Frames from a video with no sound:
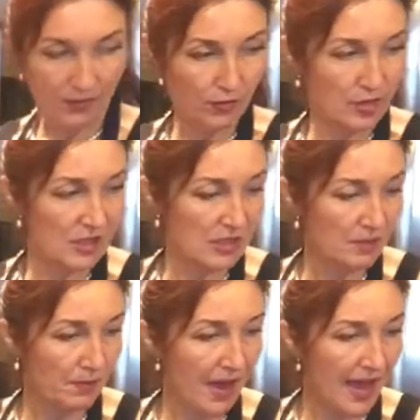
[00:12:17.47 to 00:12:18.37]
For the
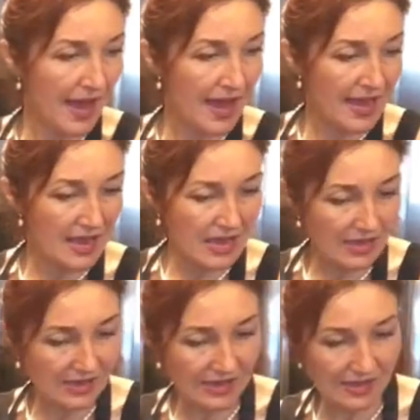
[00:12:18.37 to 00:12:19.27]

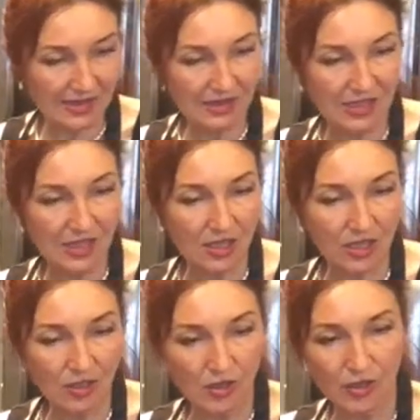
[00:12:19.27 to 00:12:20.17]
spice
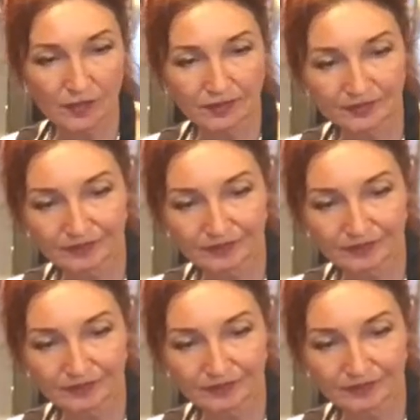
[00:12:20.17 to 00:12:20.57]
here,